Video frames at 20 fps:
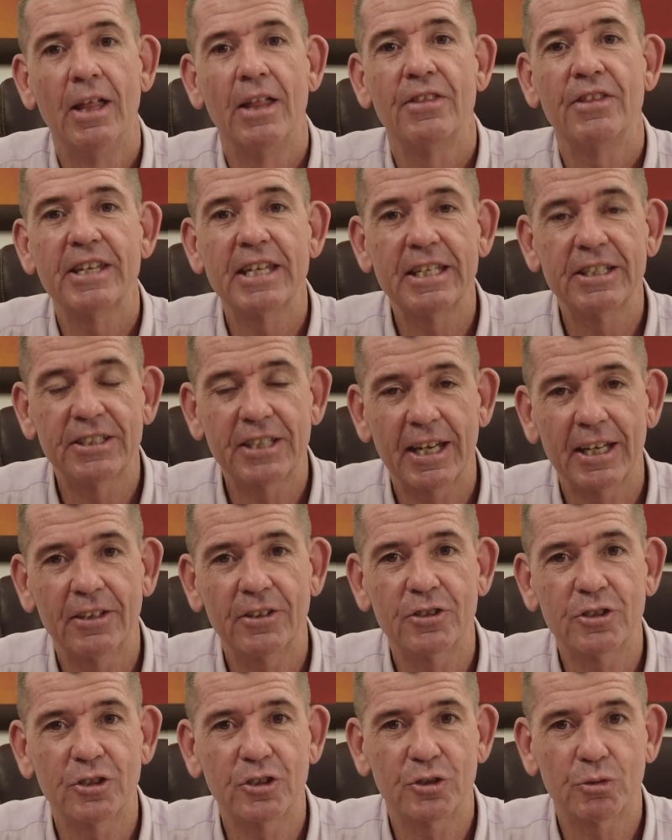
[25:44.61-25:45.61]
The
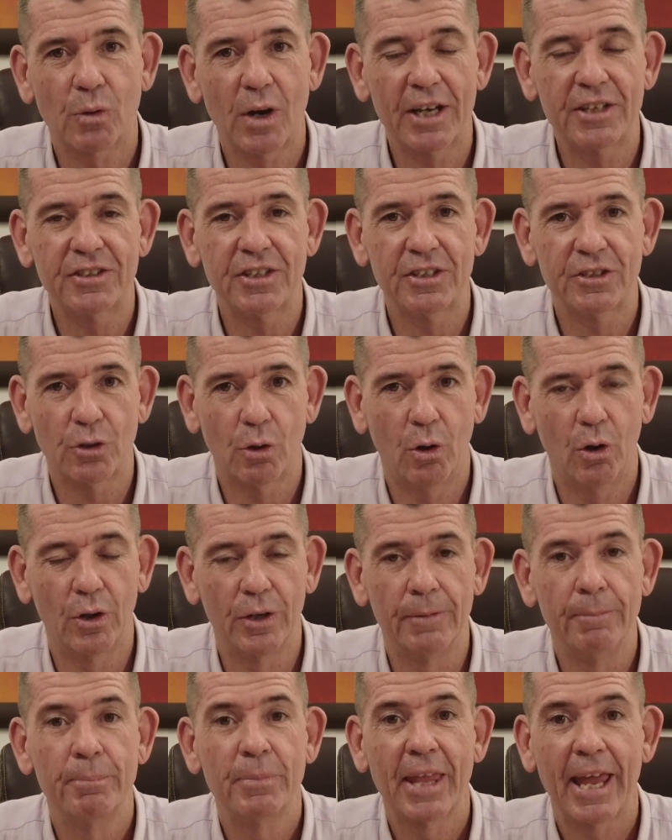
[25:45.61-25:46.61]
intelligence race is
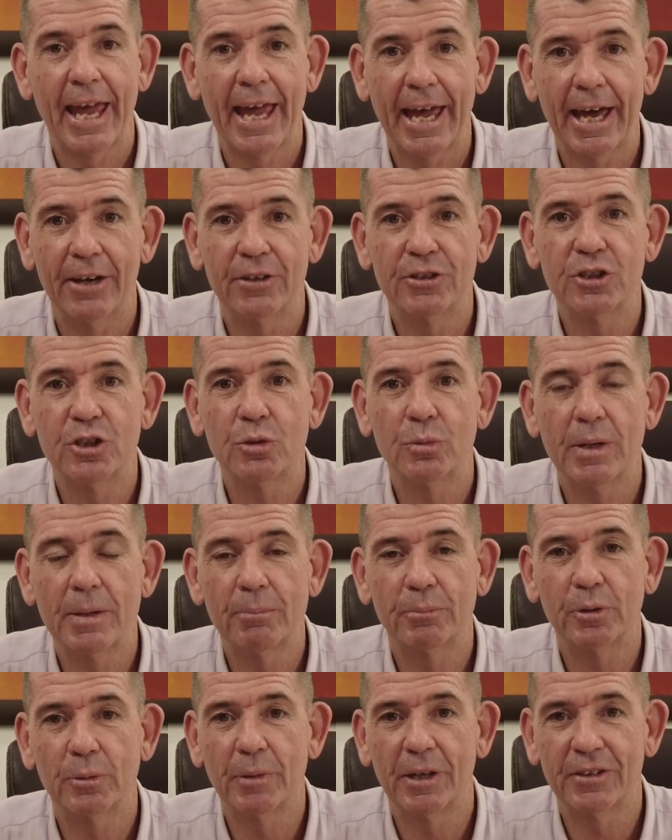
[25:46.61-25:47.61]
on. How do you
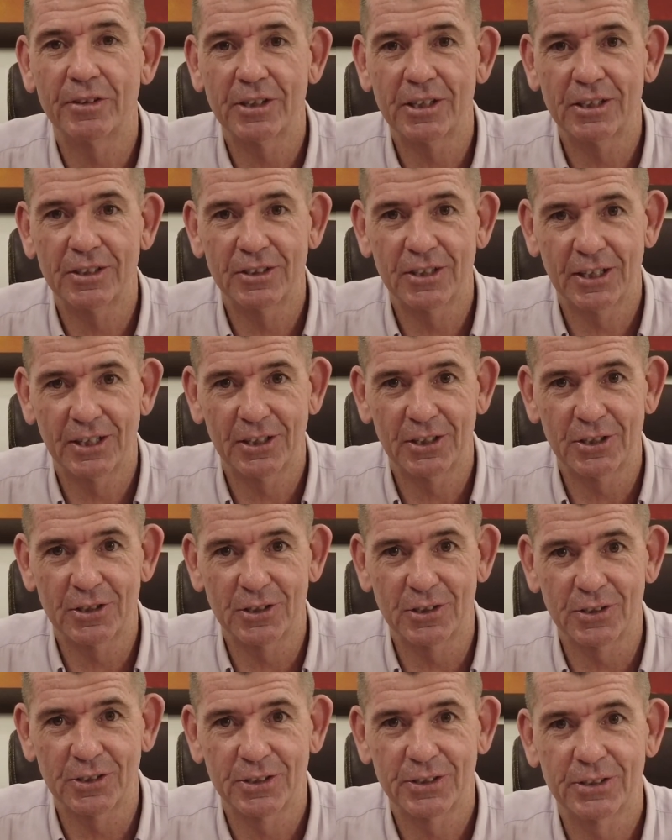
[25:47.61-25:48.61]
implement the
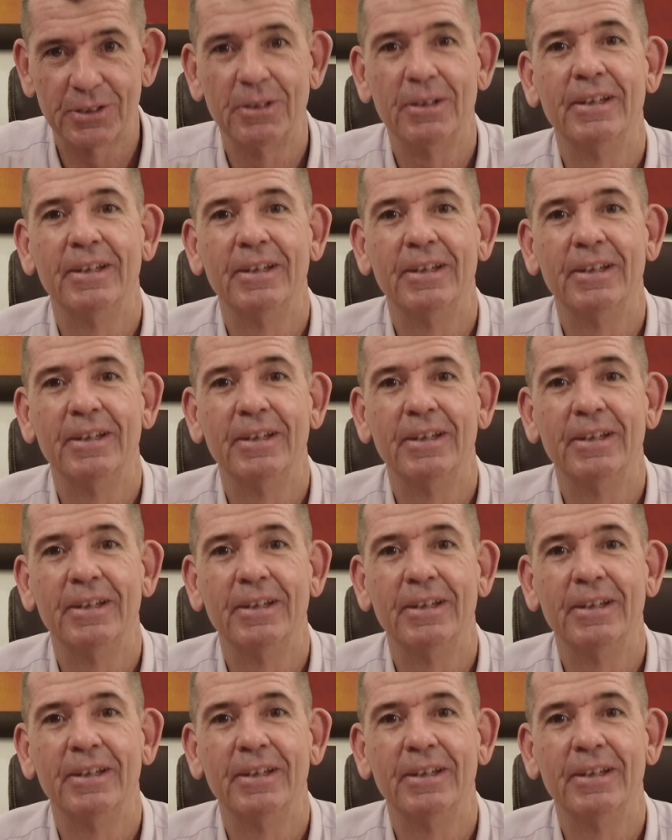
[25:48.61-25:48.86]
intelligence?